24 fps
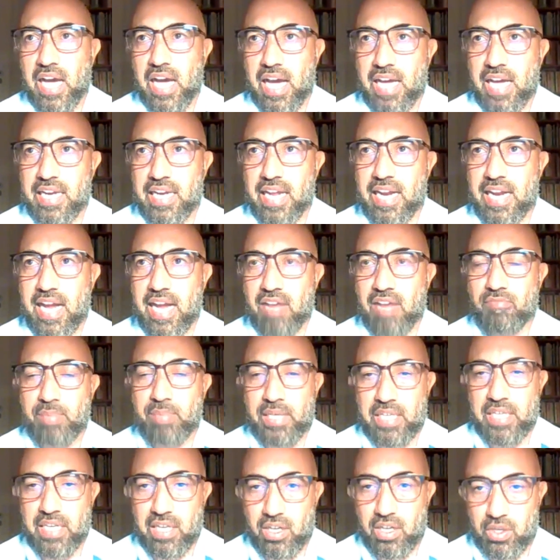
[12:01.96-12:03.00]
and that have
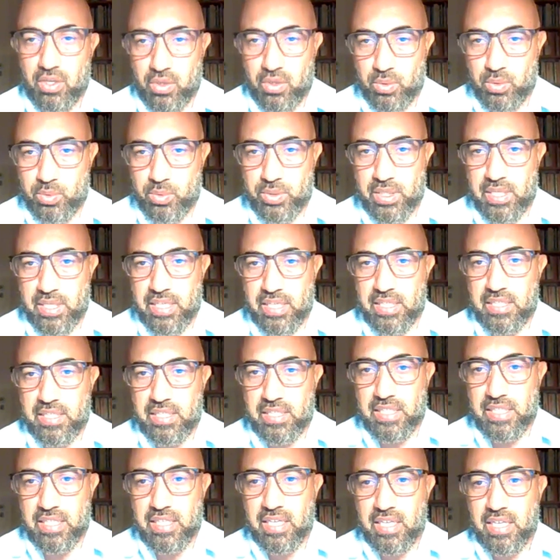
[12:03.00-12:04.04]
been included in
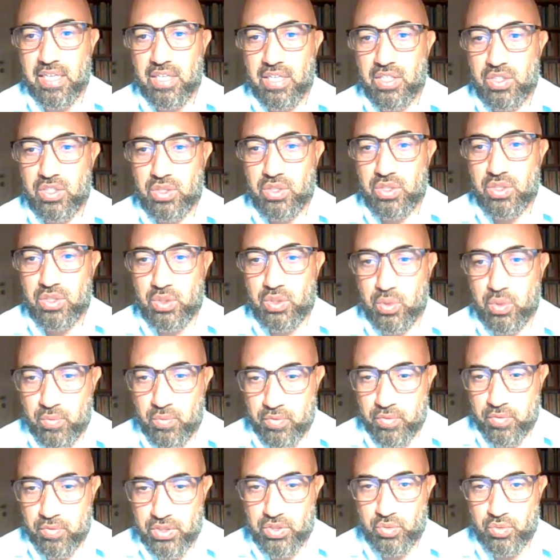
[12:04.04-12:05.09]
the 2
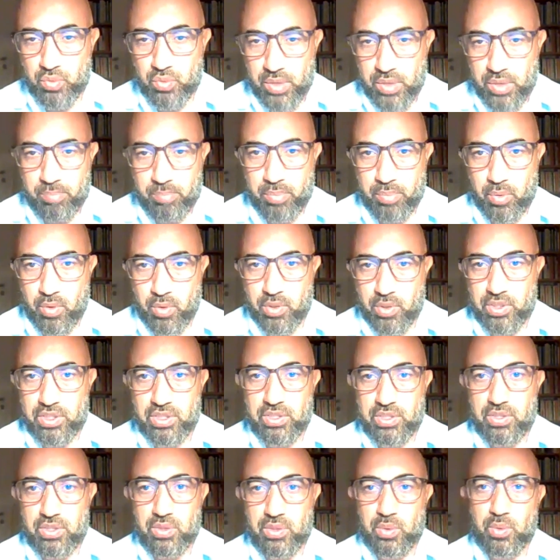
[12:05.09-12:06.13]
first
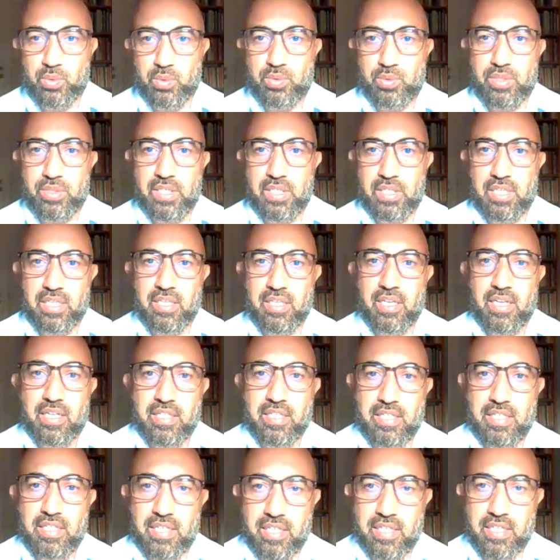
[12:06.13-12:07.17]
reports to the
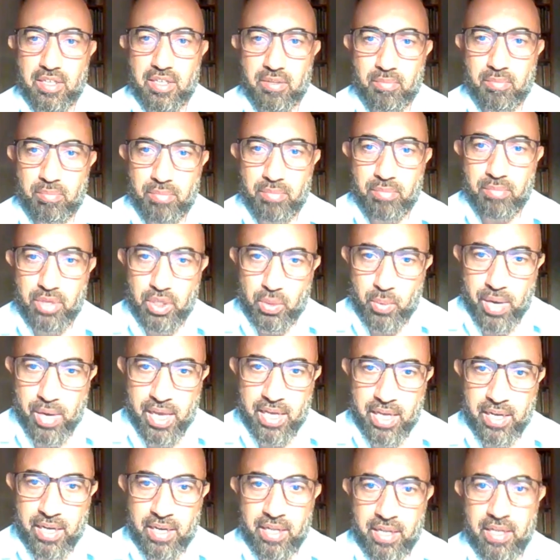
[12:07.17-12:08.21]

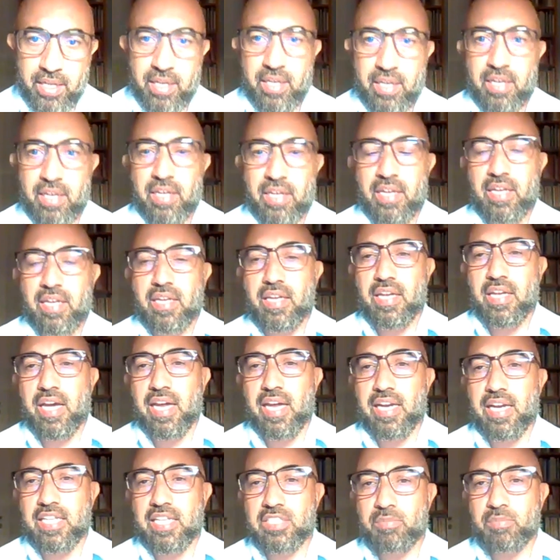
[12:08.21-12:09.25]
UN
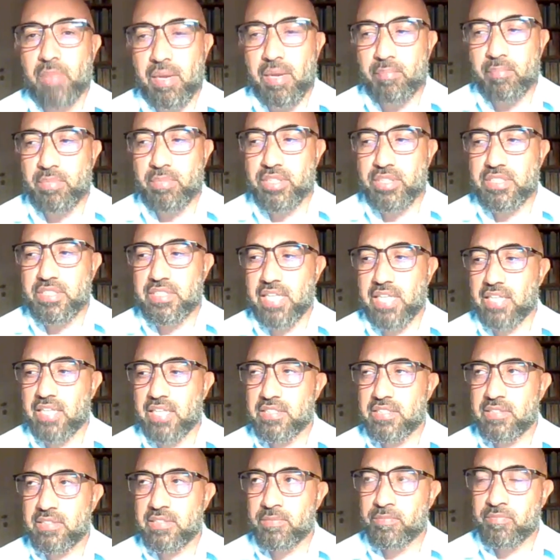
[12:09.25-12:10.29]
and its member
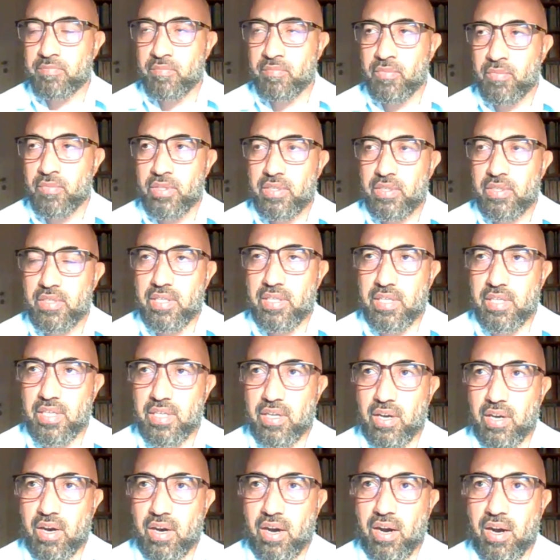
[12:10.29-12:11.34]
states,
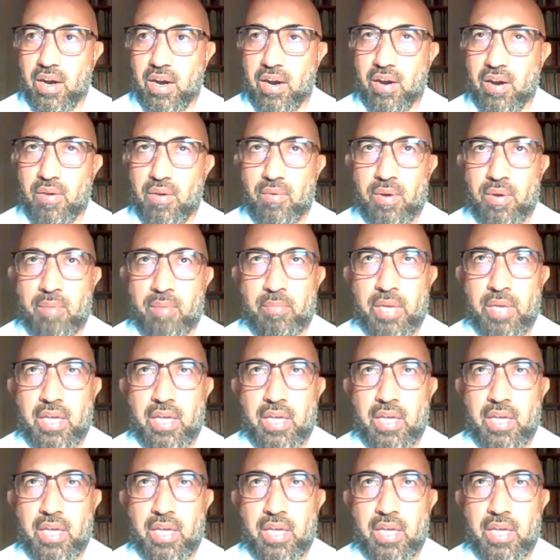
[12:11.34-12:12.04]
are